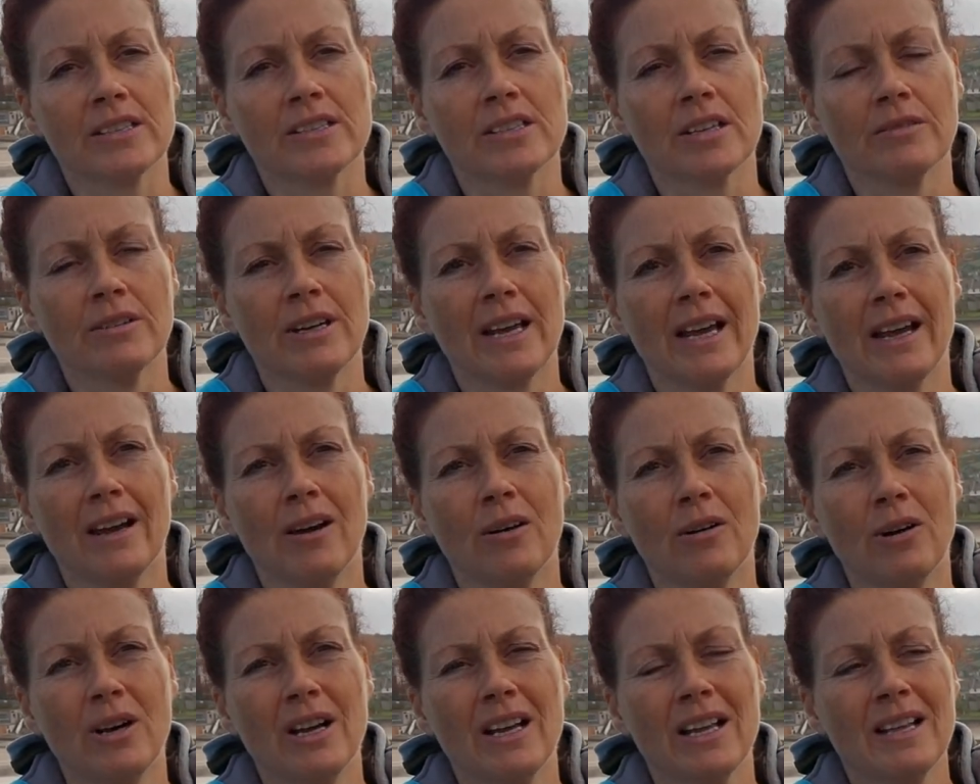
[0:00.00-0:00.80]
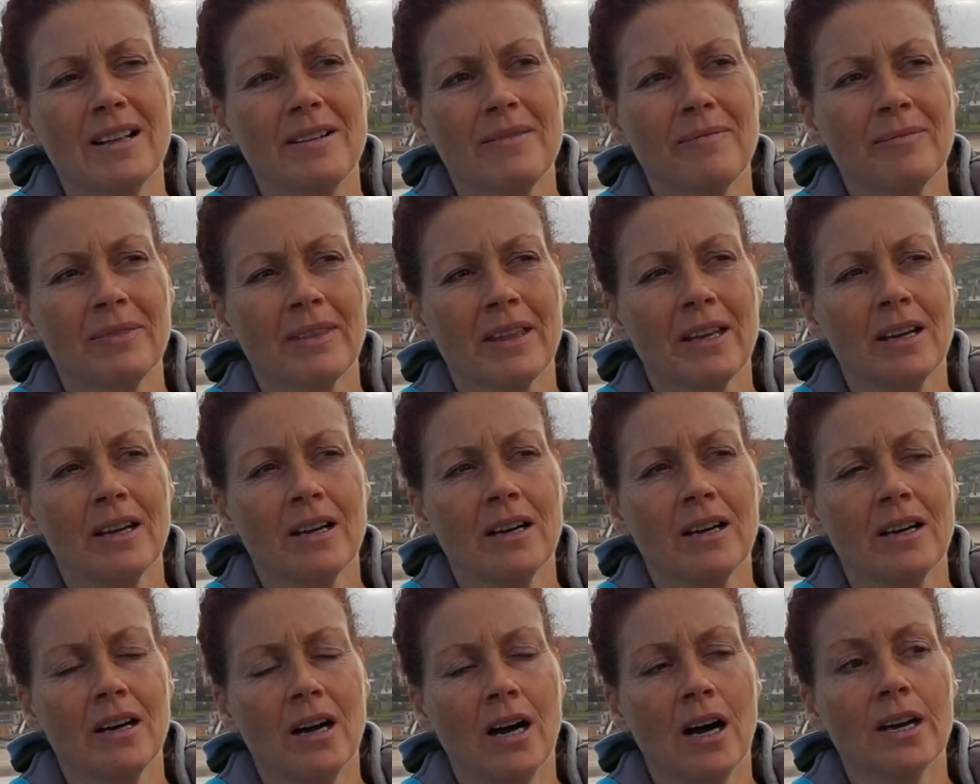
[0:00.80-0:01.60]
So now
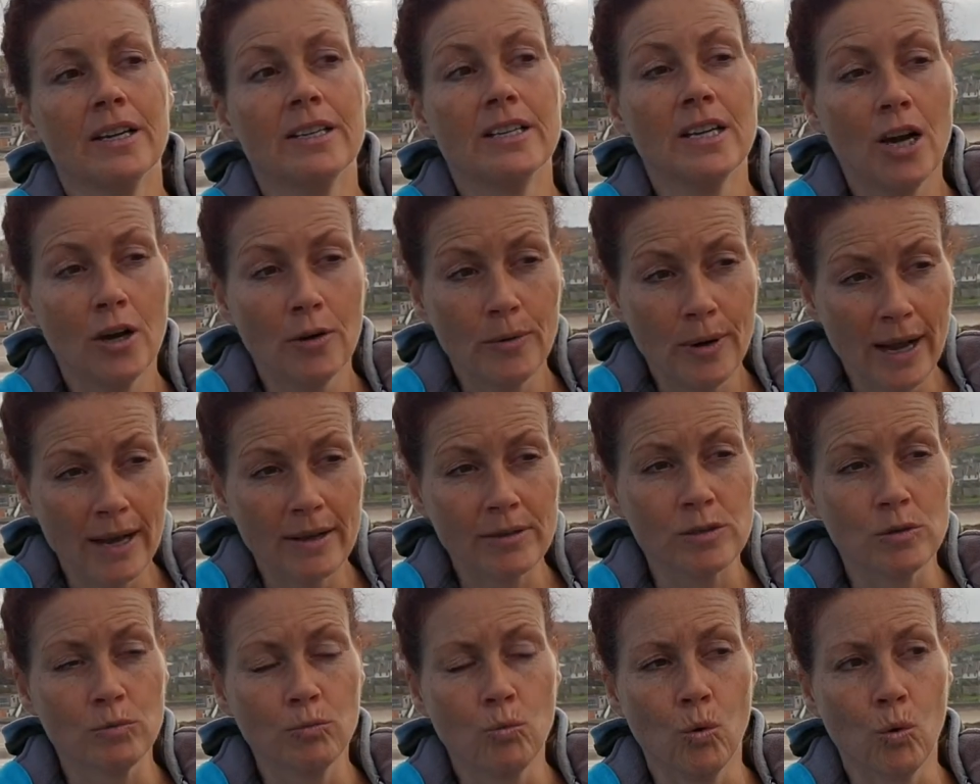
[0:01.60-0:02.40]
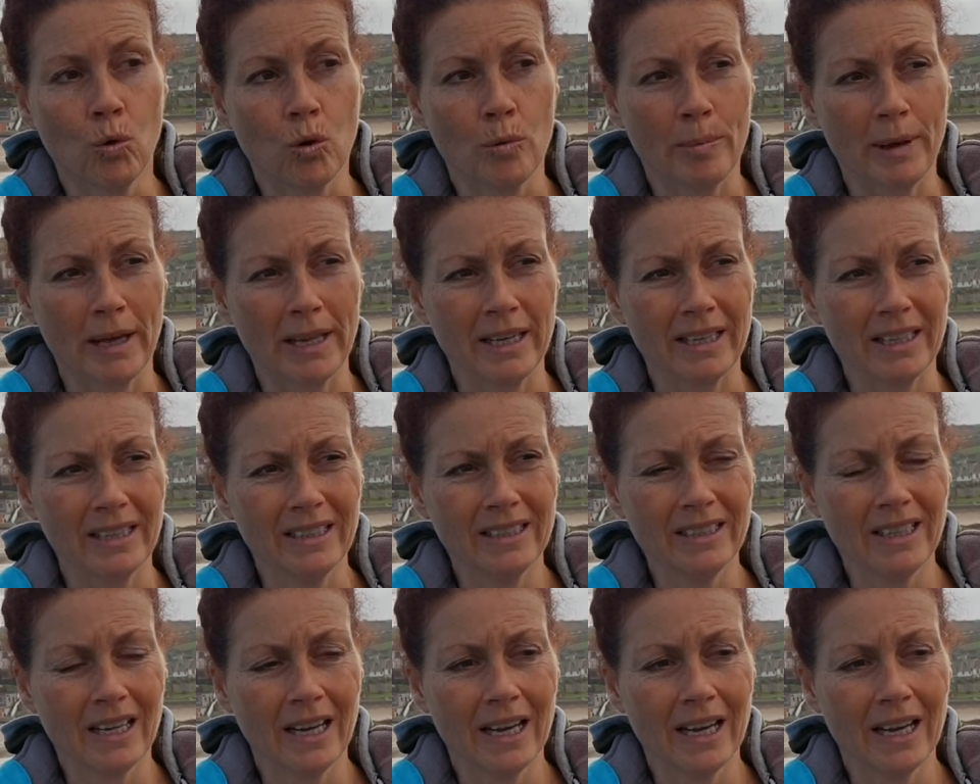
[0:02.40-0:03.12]
I know how to walk better.